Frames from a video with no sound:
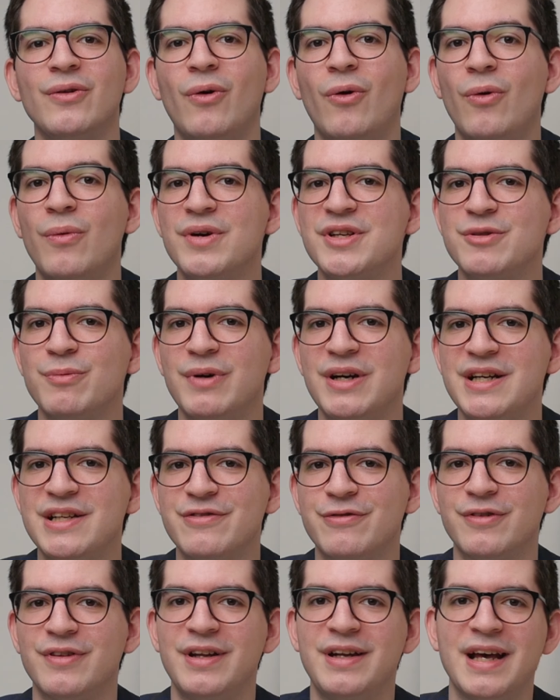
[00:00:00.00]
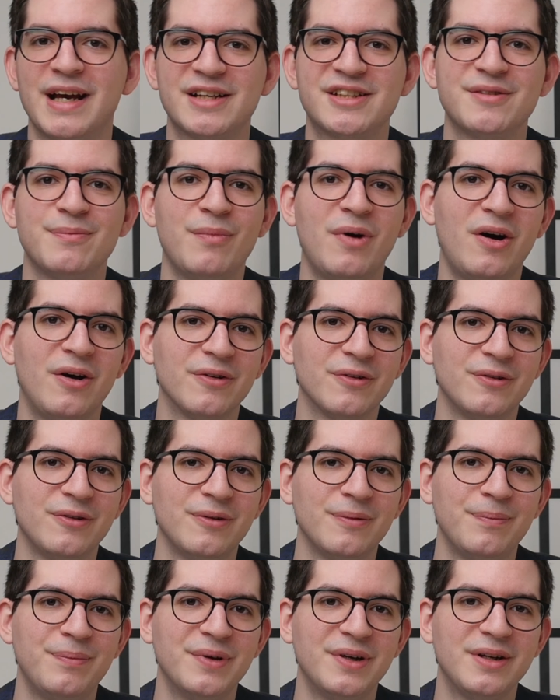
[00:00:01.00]
always wait for the next
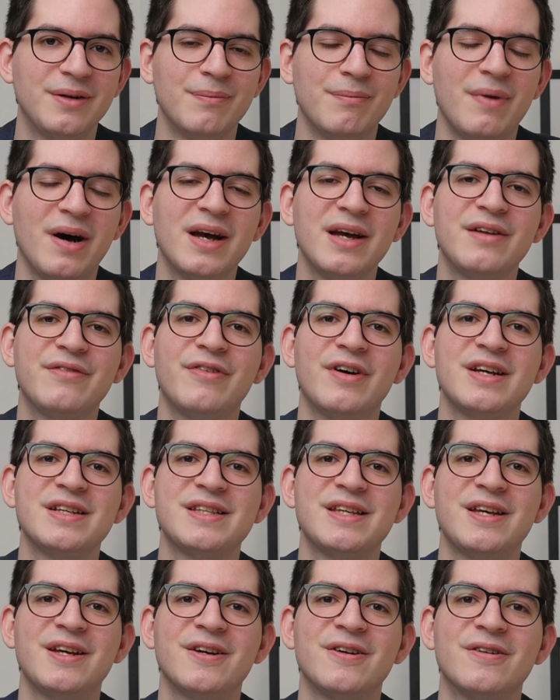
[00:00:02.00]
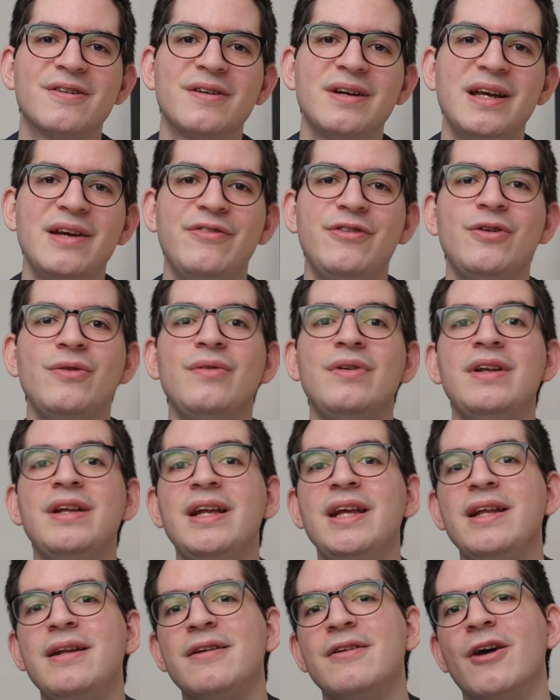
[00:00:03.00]
model, but my advice here, if you
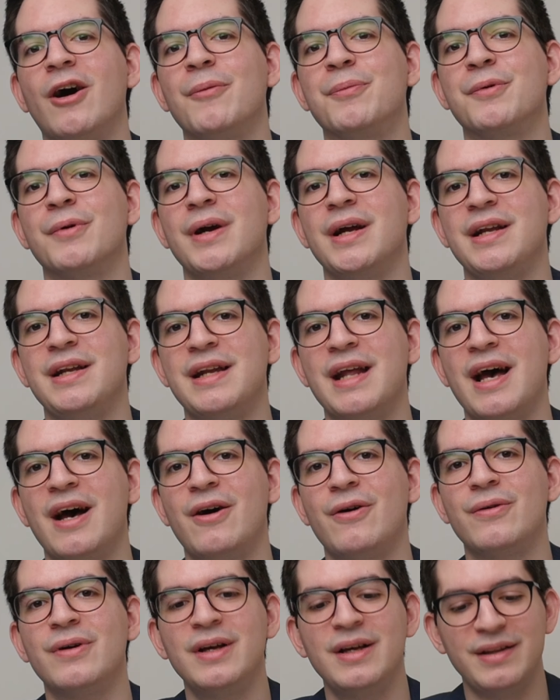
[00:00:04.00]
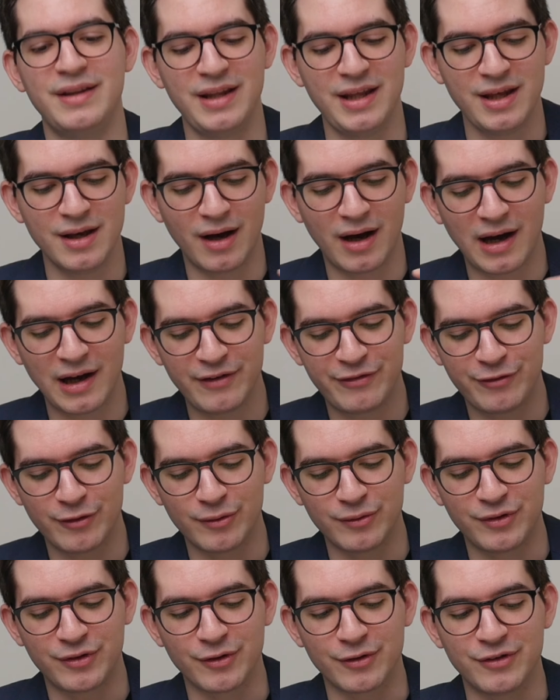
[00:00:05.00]
need an upgrade now, the
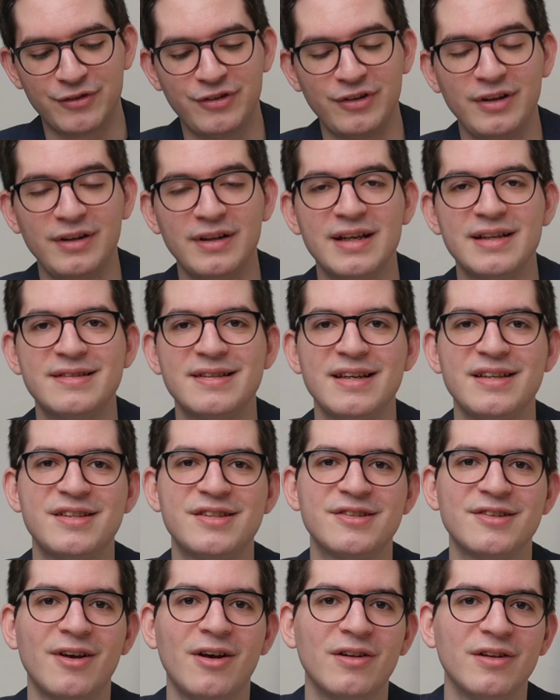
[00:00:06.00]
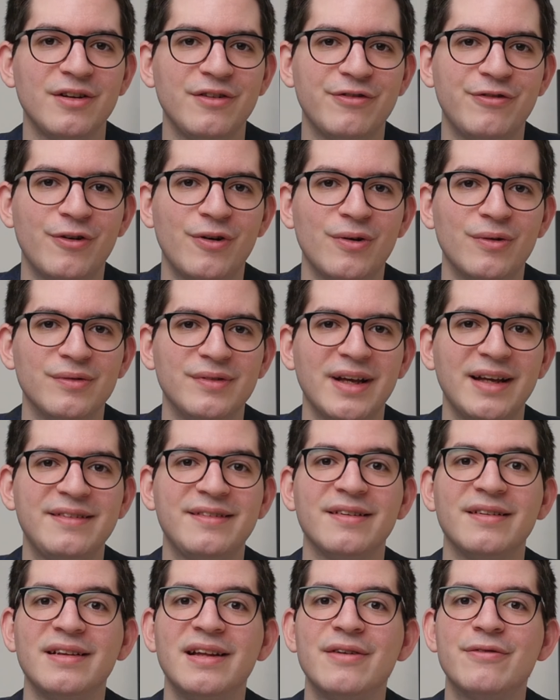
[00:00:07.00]
iPhone 13 is a solid phone that
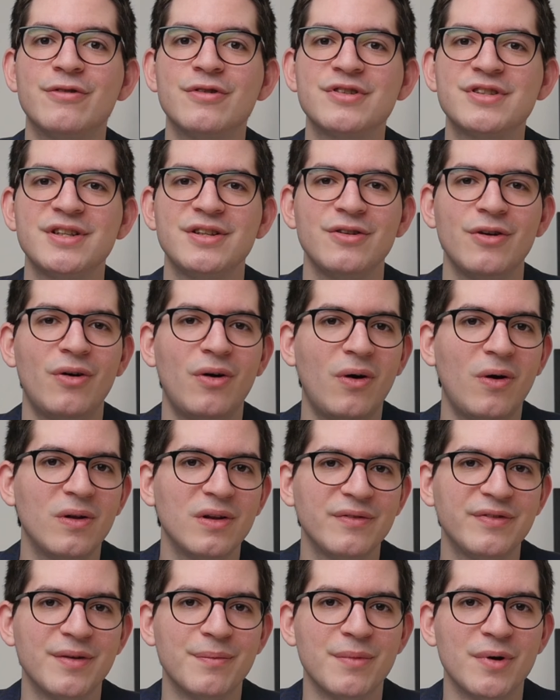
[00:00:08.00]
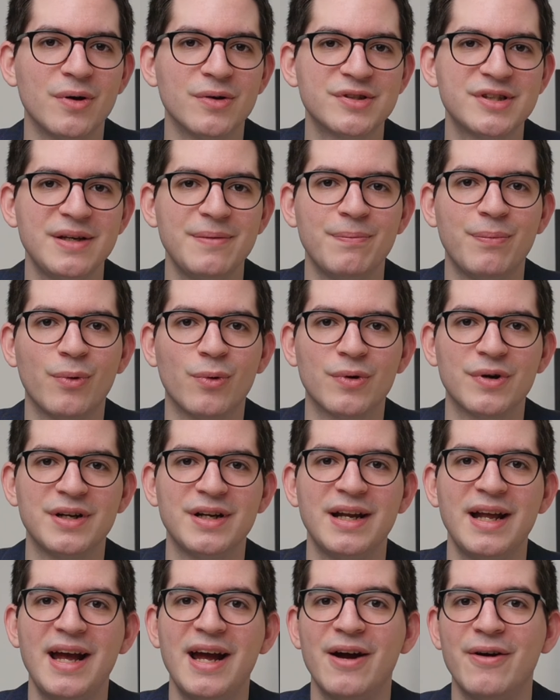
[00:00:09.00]
delivers in all of the most
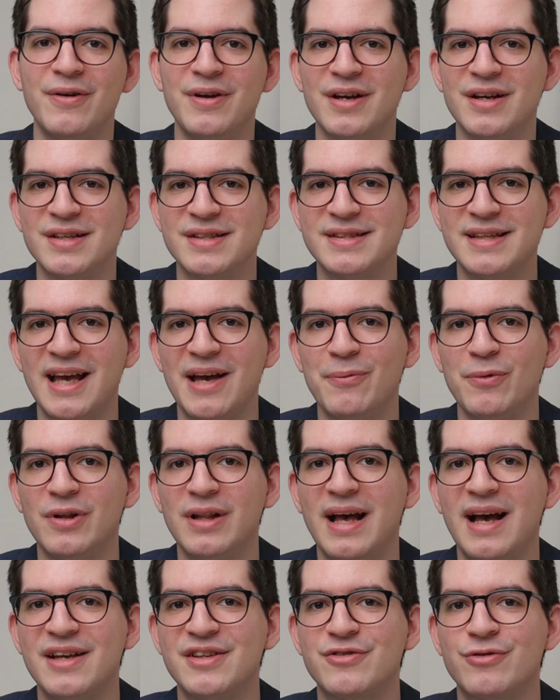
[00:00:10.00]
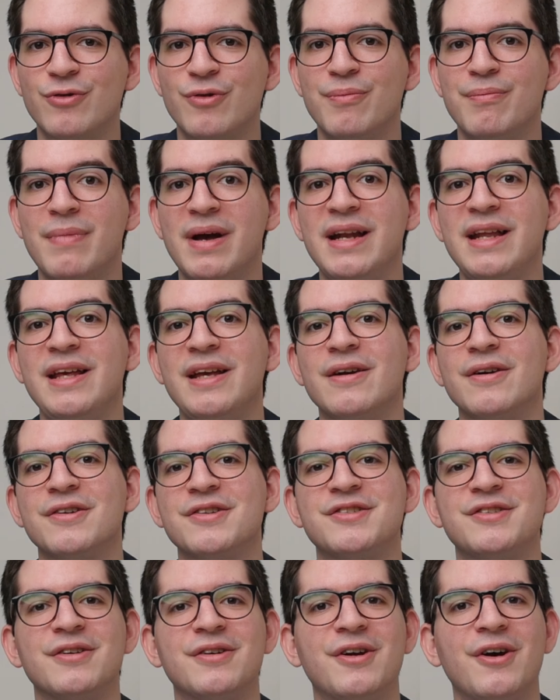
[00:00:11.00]
important areas and will last for many
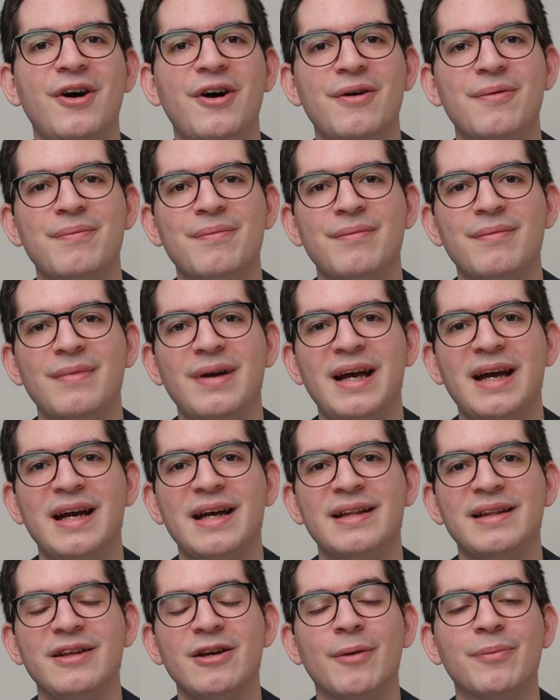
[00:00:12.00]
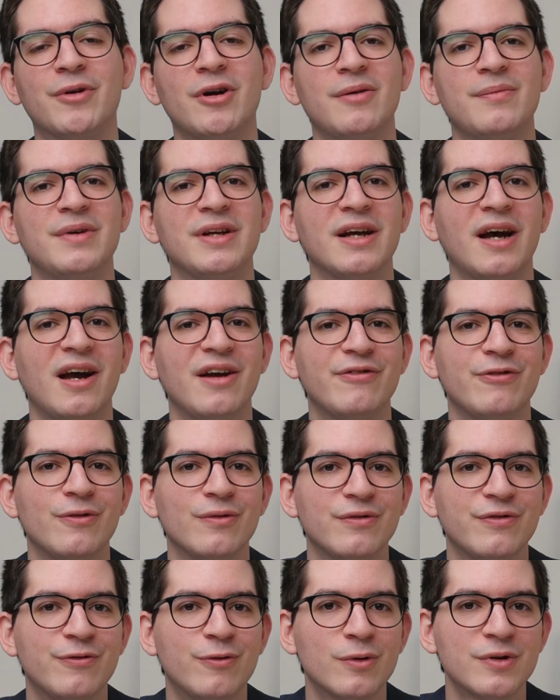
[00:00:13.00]
years to come, and the upcoming
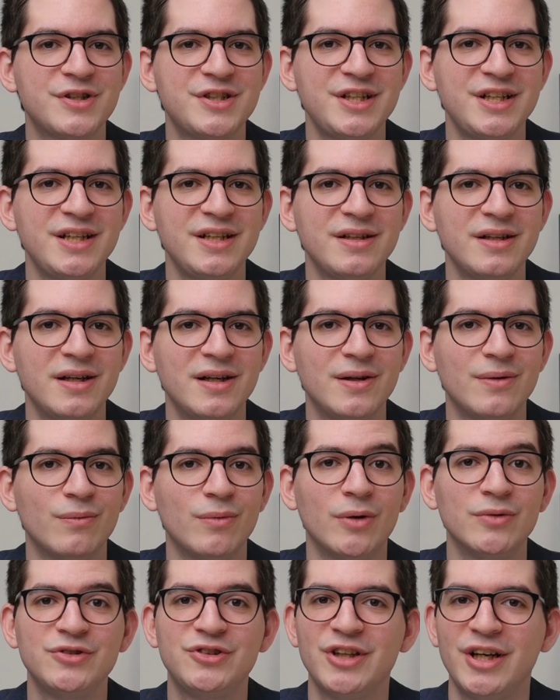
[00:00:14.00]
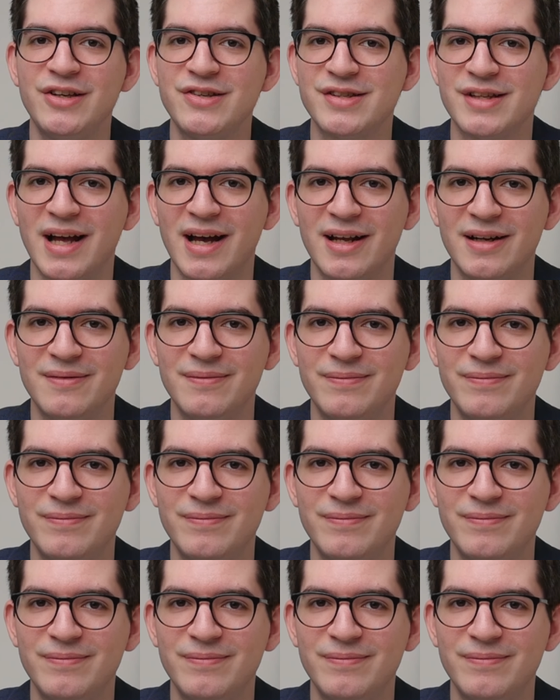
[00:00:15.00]
iPhone 14 won't change that.